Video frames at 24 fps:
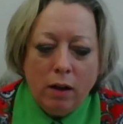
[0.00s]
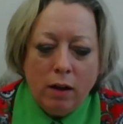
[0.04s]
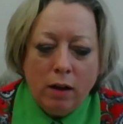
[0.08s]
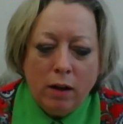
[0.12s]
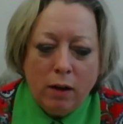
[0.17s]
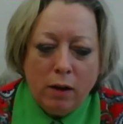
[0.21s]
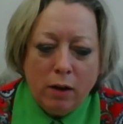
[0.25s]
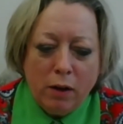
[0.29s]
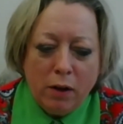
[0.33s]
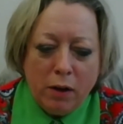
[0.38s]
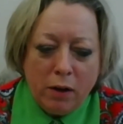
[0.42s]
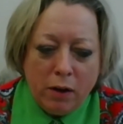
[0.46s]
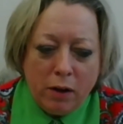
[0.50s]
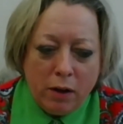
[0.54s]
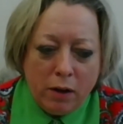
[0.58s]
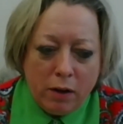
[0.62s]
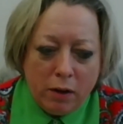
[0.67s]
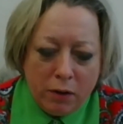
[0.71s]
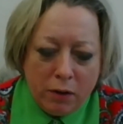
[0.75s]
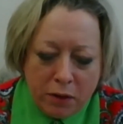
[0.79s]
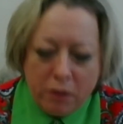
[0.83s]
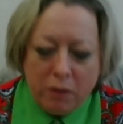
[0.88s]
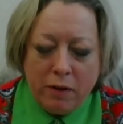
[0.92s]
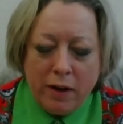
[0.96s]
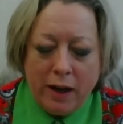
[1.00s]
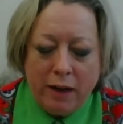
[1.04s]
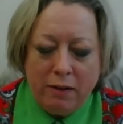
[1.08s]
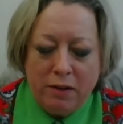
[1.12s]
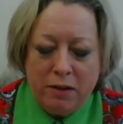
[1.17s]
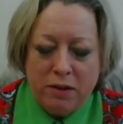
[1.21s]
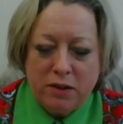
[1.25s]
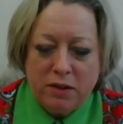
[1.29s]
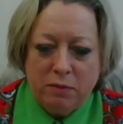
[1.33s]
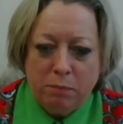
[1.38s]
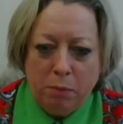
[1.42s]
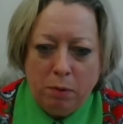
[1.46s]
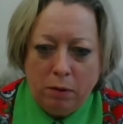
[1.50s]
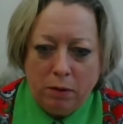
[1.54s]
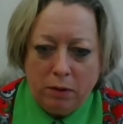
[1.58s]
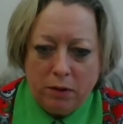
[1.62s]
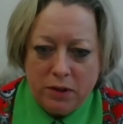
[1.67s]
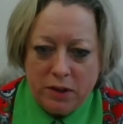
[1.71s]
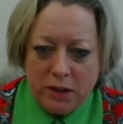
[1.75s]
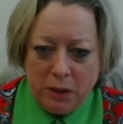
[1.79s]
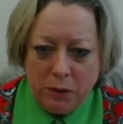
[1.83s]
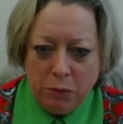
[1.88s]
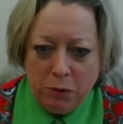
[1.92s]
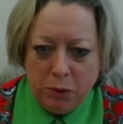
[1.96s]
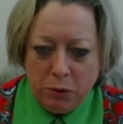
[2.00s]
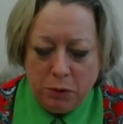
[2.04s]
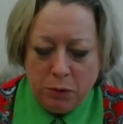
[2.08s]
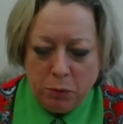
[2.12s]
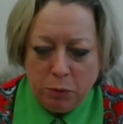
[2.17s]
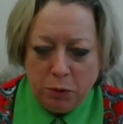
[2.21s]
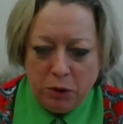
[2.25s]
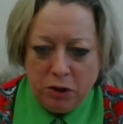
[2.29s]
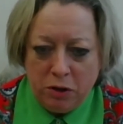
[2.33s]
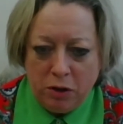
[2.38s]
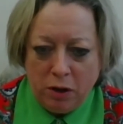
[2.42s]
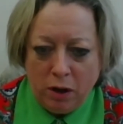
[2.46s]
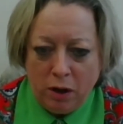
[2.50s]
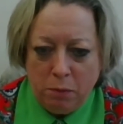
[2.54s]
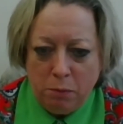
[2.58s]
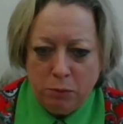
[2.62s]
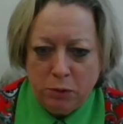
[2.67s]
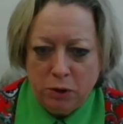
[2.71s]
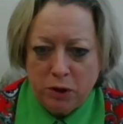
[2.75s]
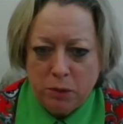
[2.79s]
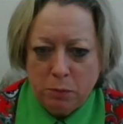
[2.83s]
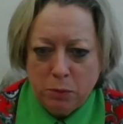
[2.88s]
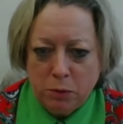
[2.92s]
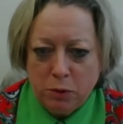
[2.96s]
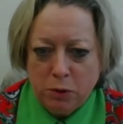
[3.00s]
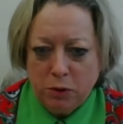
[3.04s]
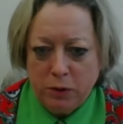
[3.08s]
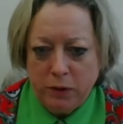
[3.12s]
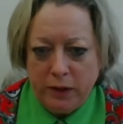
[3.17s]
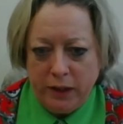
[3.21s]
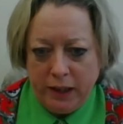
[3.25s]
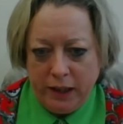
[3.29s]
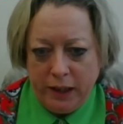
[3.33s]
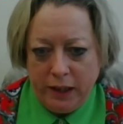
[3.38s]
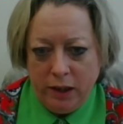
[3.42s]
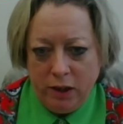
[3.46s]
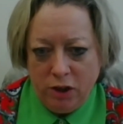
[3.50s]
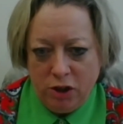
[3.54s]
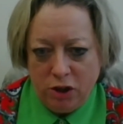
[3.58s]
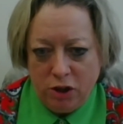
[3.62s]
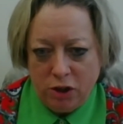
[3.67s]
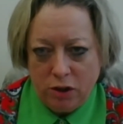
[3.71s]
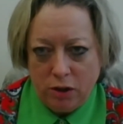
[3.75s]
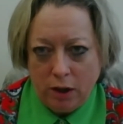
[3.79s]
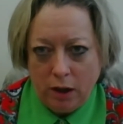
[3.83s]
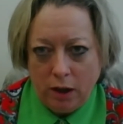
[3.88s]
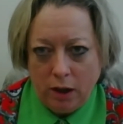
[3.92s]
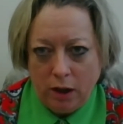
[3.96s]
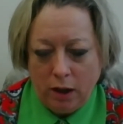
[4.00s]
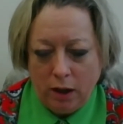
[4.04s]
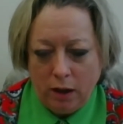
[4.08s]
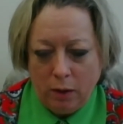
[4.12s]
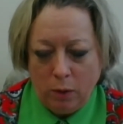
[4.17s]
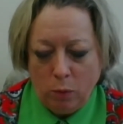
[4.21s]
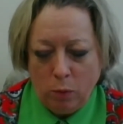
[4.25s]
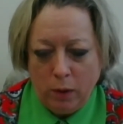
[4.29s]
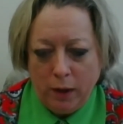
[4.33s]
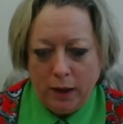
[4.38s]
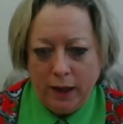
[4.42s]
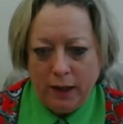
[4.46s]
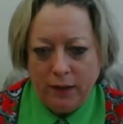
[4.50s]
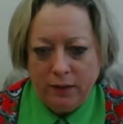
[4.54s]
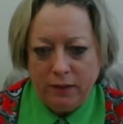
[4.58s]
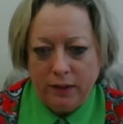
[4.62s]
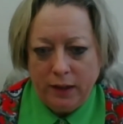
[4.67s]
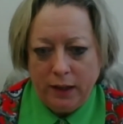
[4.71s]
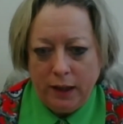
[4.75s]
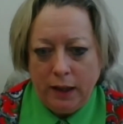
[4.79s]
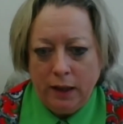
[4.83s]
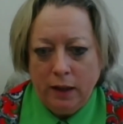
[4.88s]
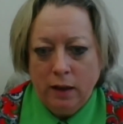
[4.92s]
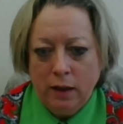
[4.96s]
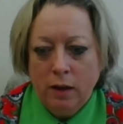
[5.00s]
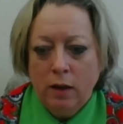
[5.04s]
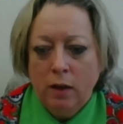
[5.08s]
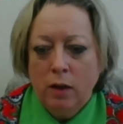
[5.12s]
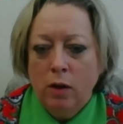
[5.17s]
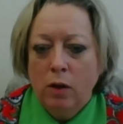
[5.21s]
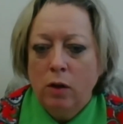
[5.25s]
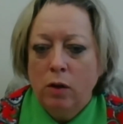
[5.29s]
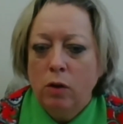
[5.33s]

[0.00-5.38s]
other areas of policy which are much more niche, where the